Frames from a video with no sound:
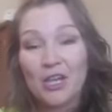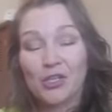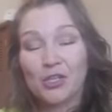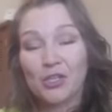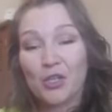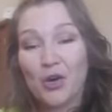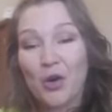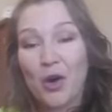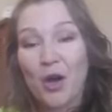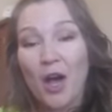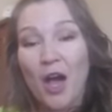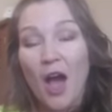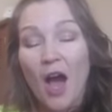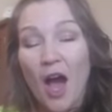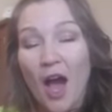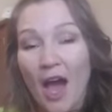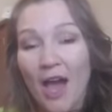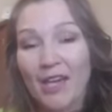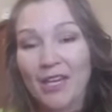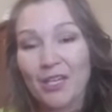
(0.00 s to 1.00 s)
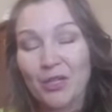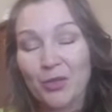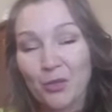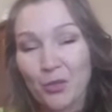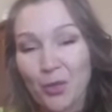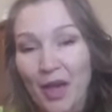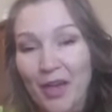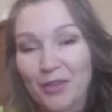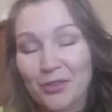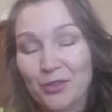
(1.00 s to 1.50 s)
So I
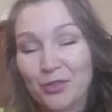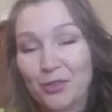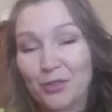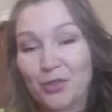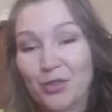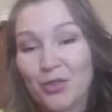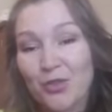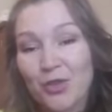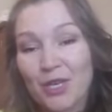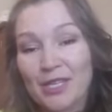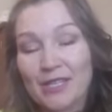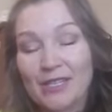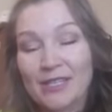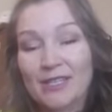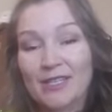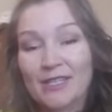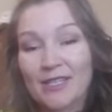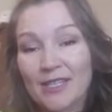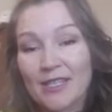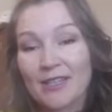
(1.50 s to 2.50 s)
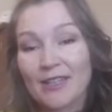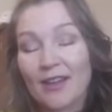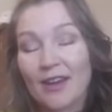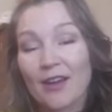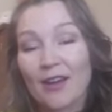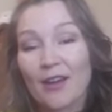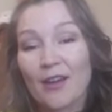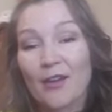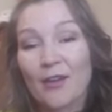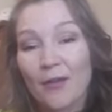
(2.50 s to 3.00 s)
invite you to
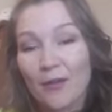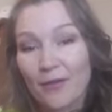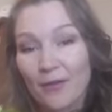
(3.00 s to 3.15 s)
consider